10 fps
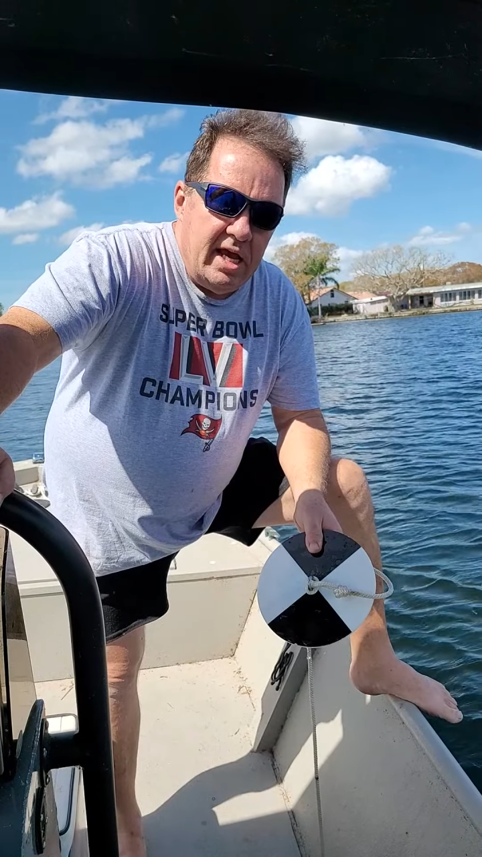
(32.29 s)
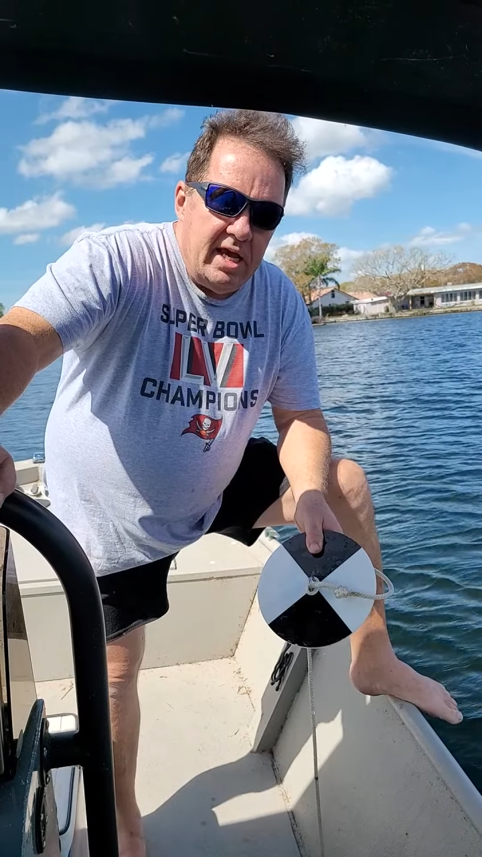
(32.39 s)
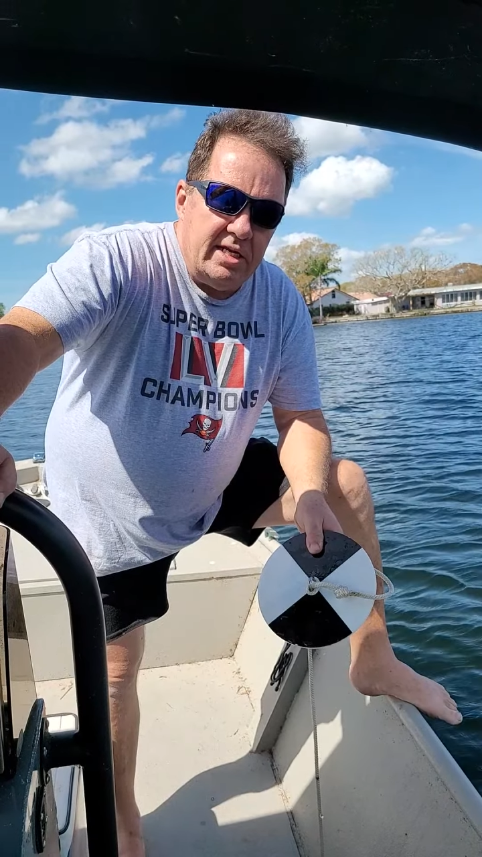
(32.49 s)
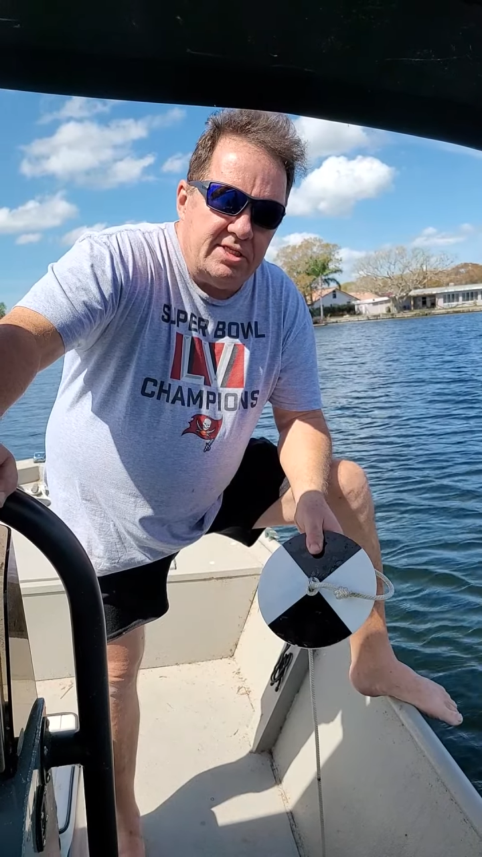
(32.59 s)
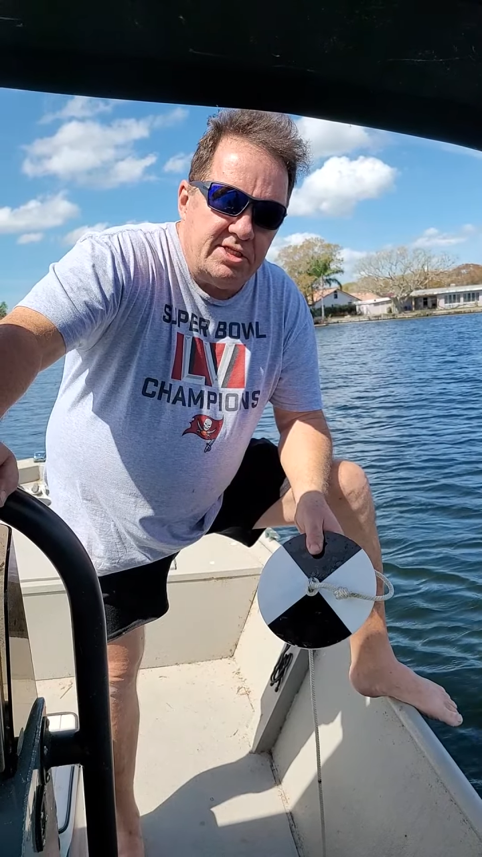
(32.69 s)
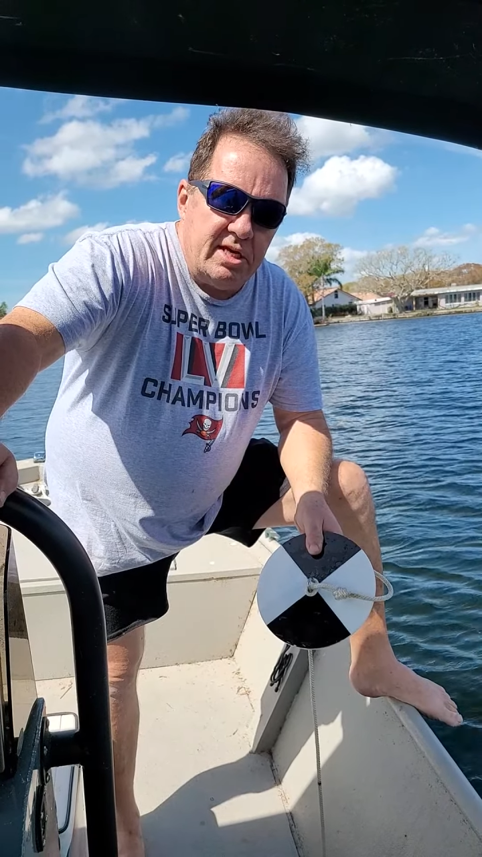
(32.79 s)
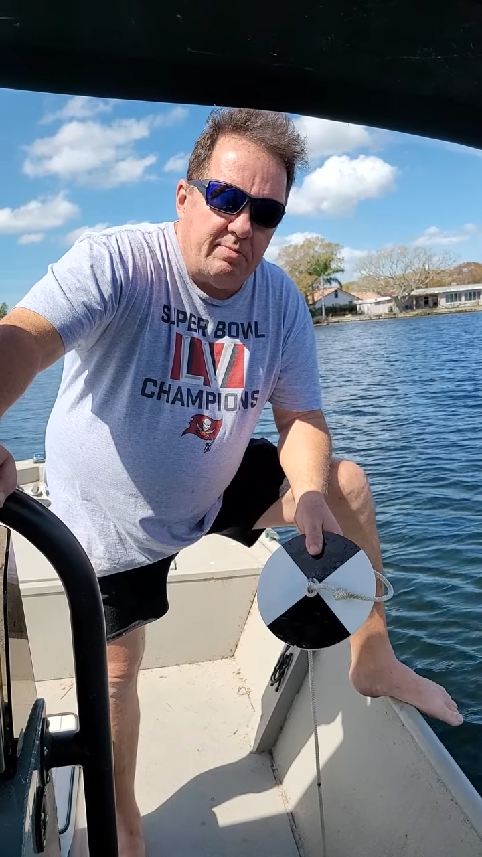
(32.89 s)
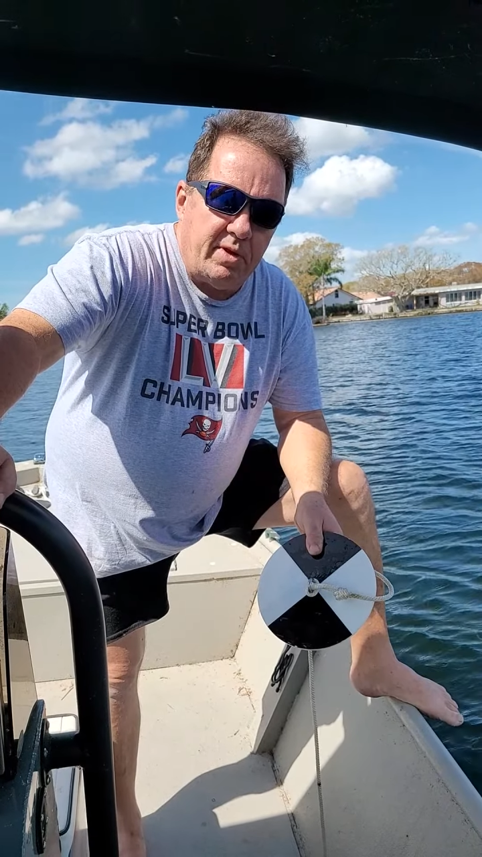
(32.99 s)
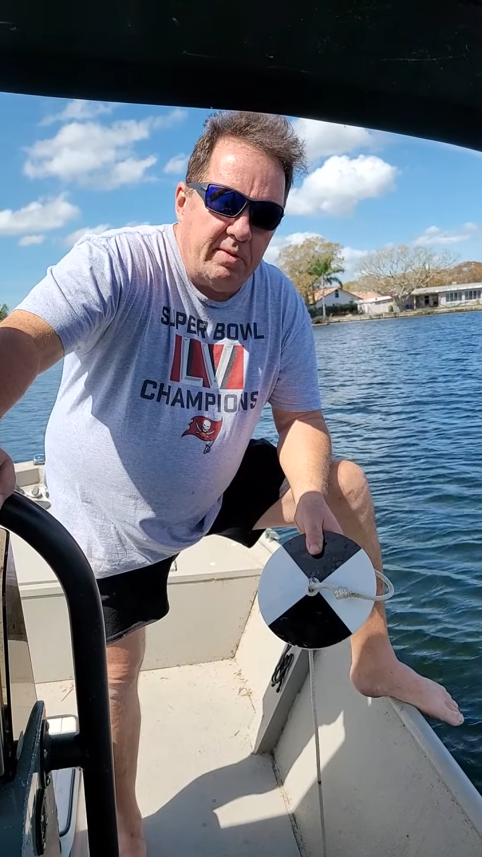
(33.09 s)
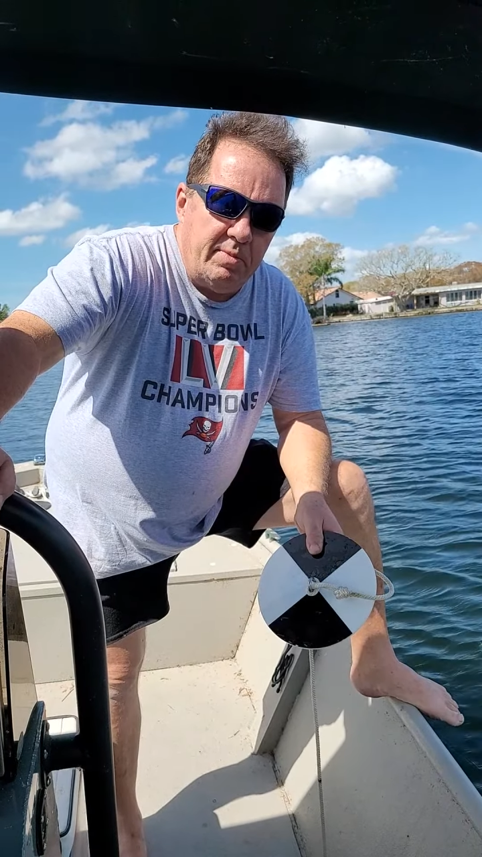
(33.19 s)
It is
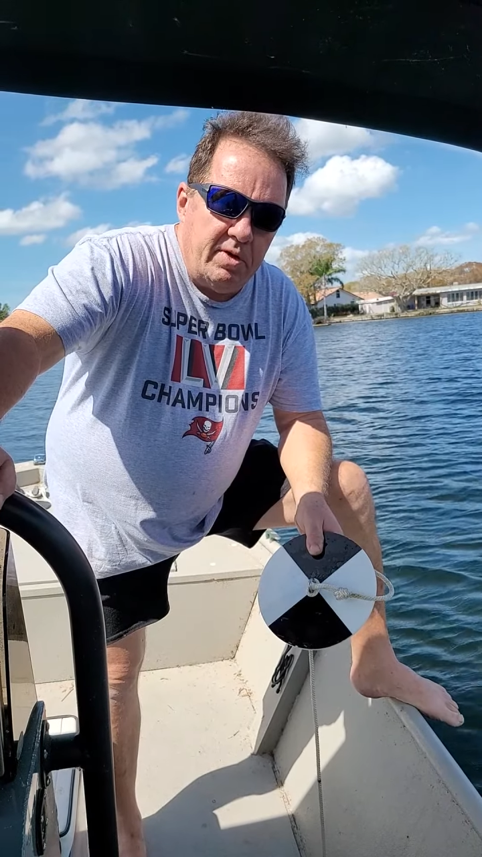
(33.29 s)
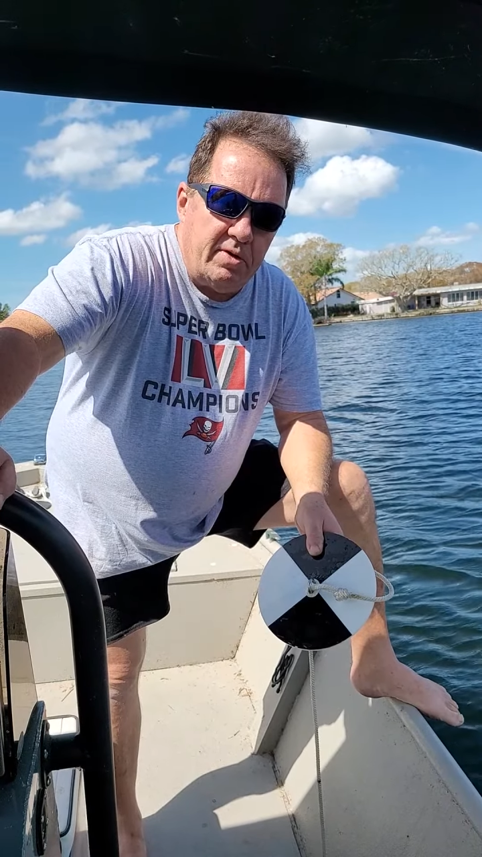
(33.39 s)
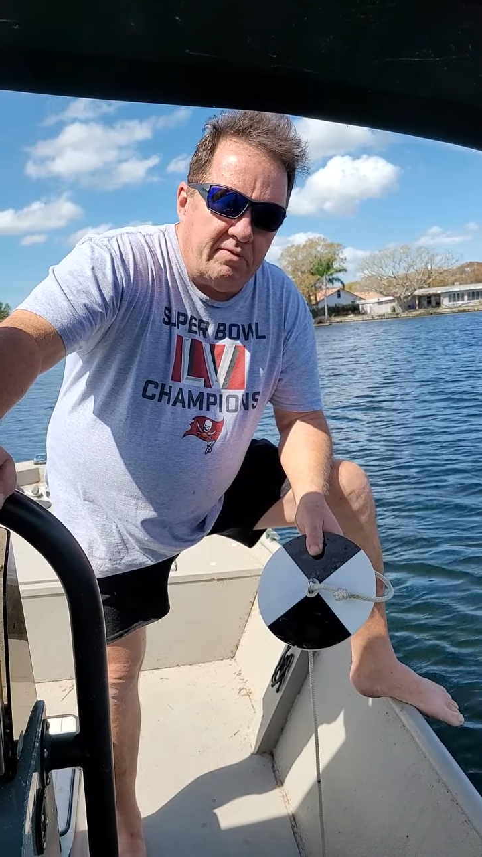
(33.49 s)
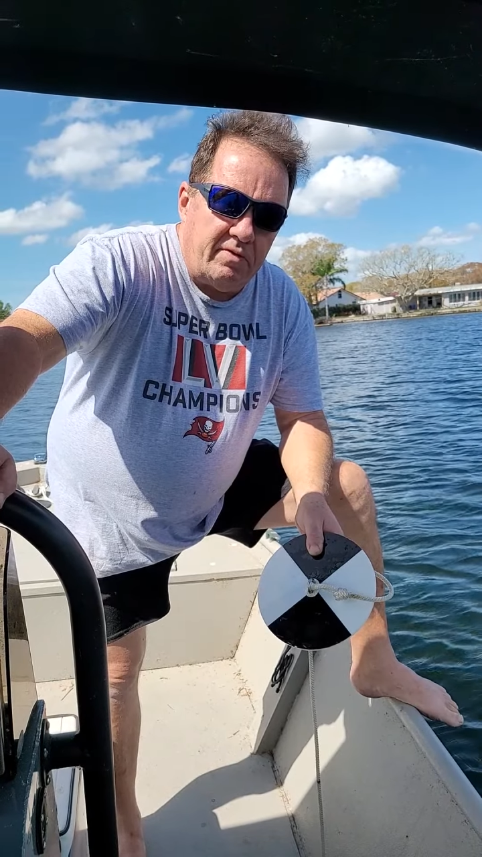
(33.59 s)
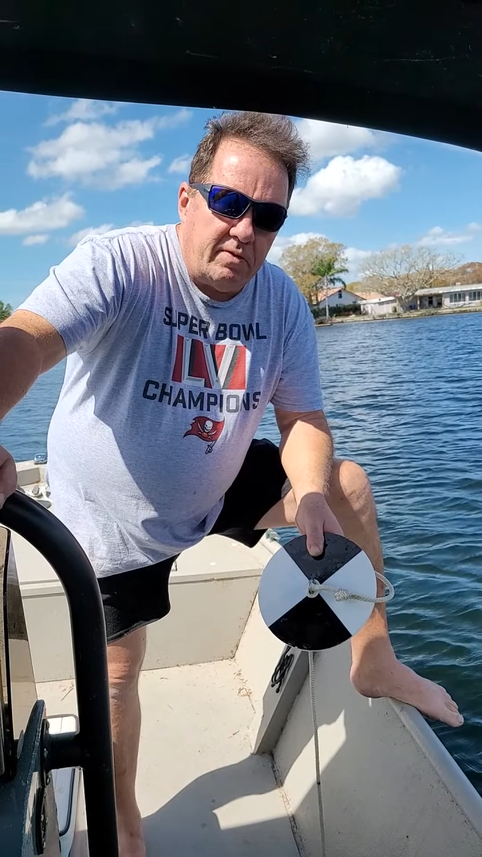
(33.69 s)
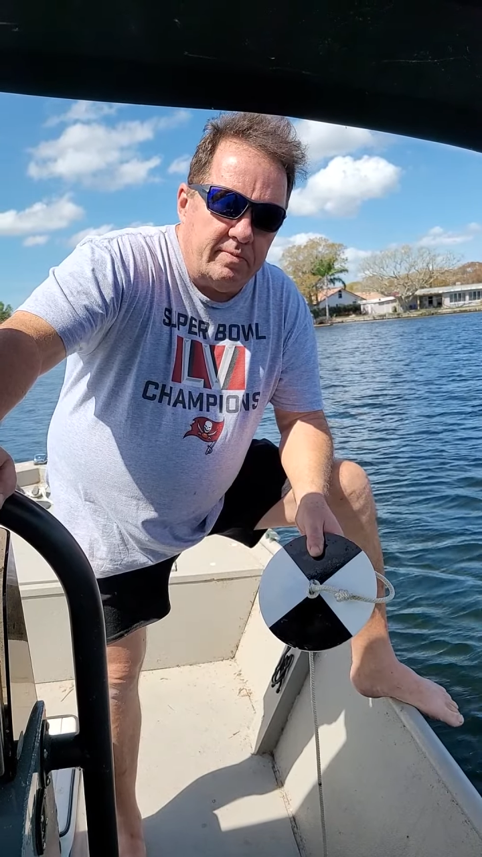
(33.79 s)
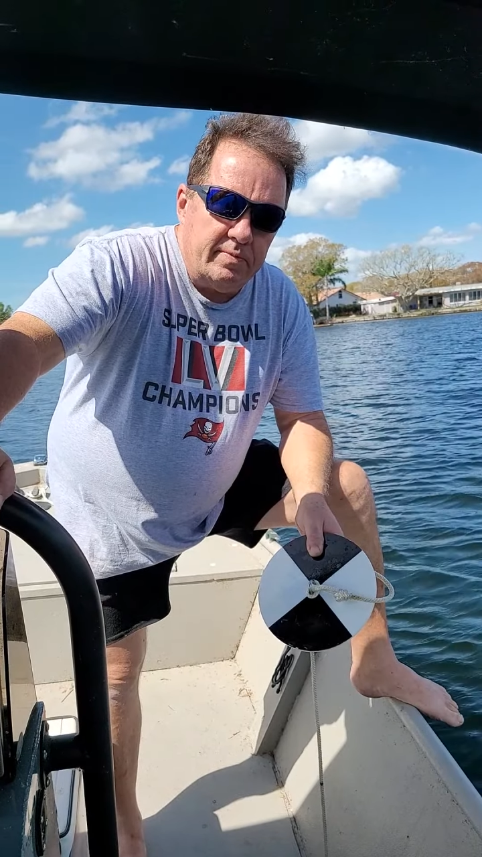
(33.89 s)
simply beautiful.